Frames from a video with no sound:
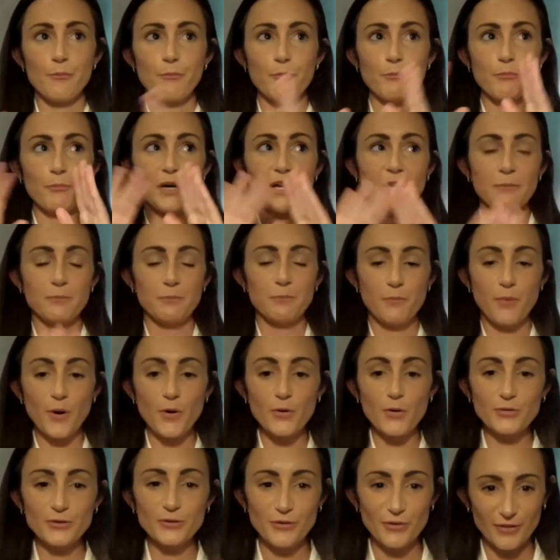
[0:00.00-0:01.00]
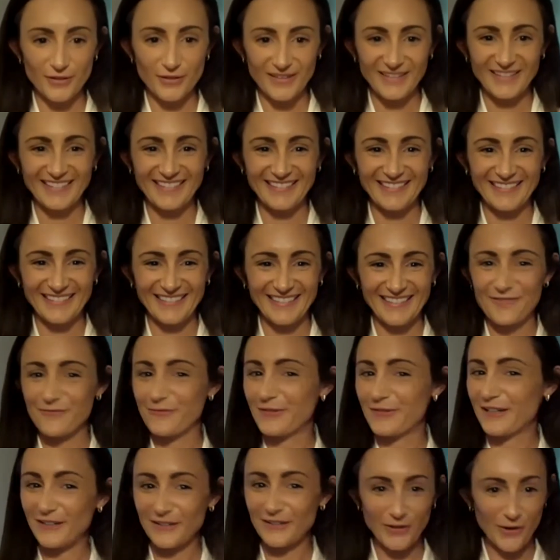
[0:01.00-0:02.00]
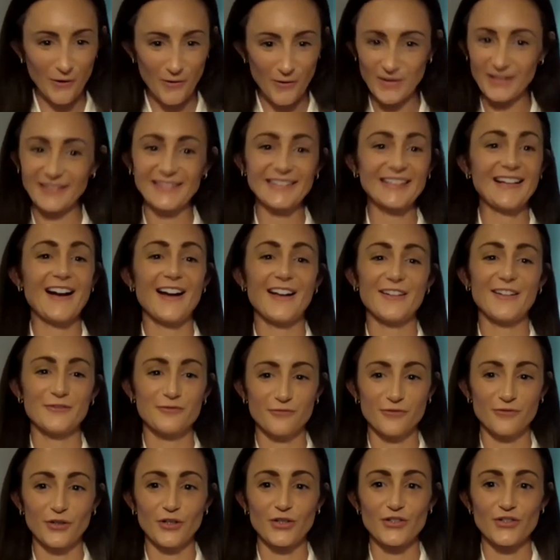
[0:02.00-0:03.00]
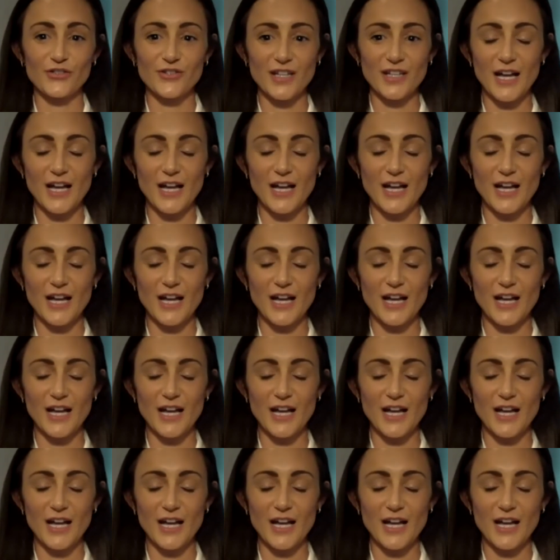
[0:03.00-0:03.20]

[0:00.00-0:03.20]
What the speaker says: But both, we are going to God first.